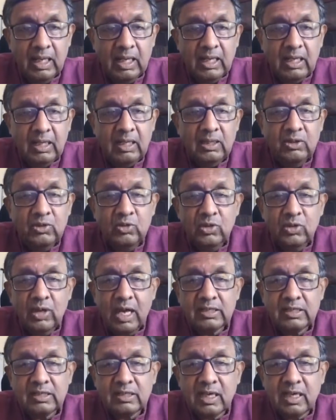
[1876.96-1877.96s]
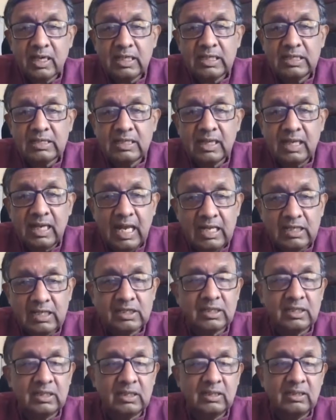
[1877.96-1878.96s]
Hindu Rashtra is a
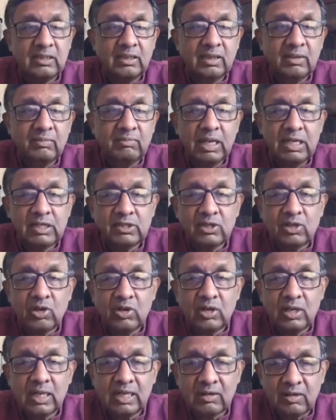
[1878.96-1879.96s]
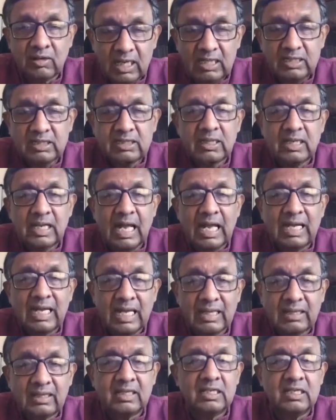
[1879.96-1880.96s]
nation based on religion and
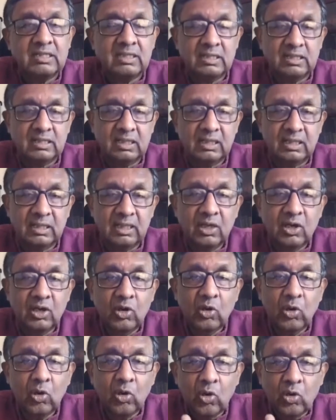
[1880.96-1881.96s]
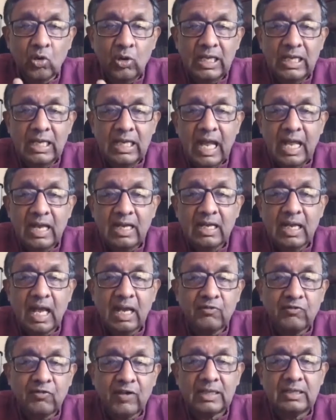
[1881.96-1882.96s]
ethnicity. Holy land
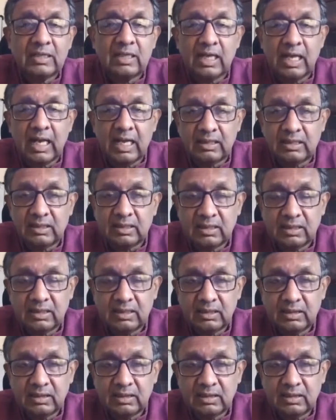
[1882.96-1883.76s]
and fatherland.